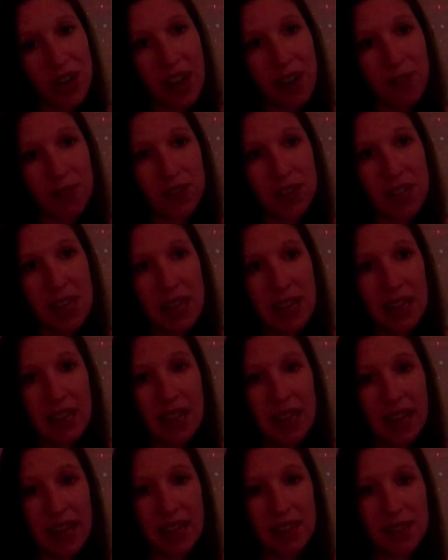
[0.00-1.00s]
draft,
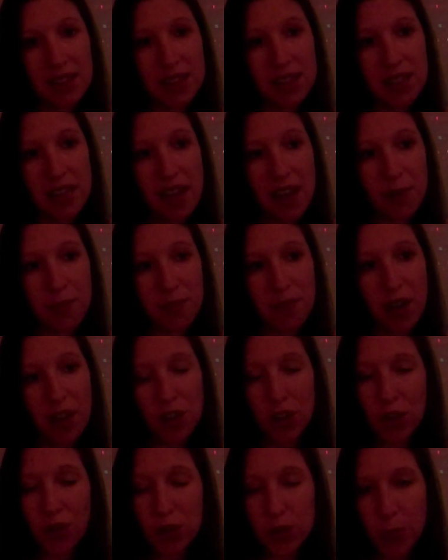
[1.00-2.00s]
it's a
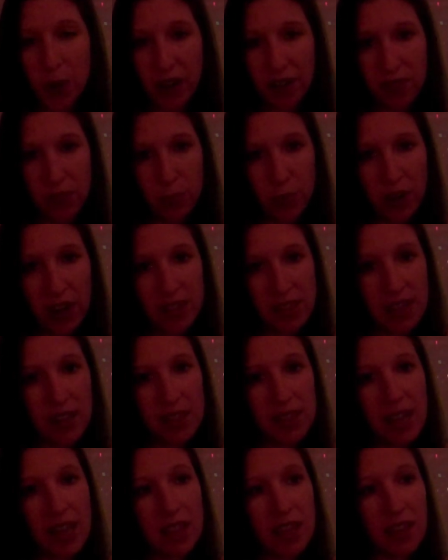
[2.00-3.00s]
huge part of the
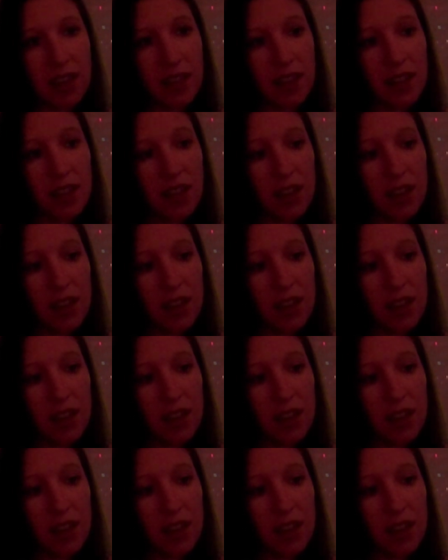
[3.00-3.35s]
process. I think